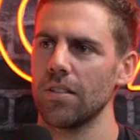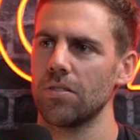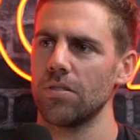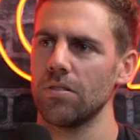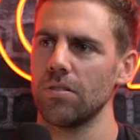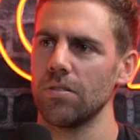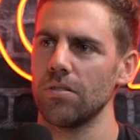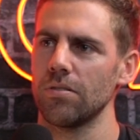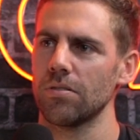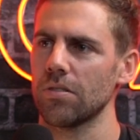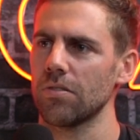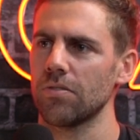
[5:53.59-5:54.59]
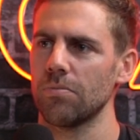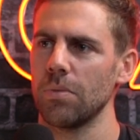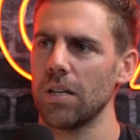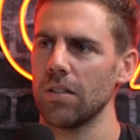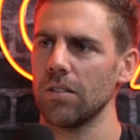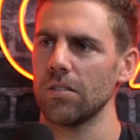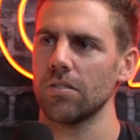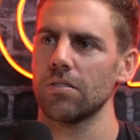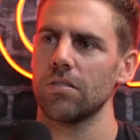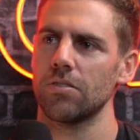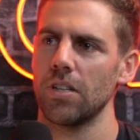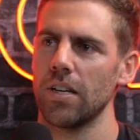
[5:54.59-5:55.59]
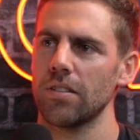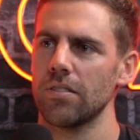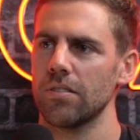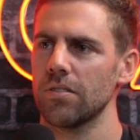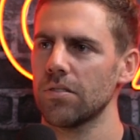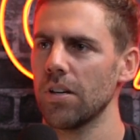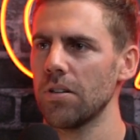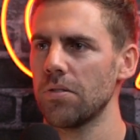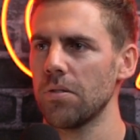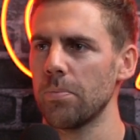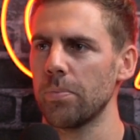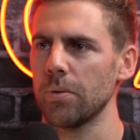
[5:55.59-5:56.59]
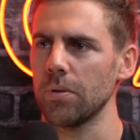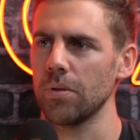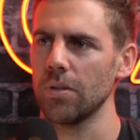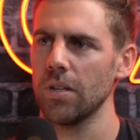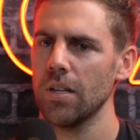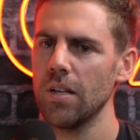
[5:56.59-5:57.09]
to sort of mingle, chat, go to the pool,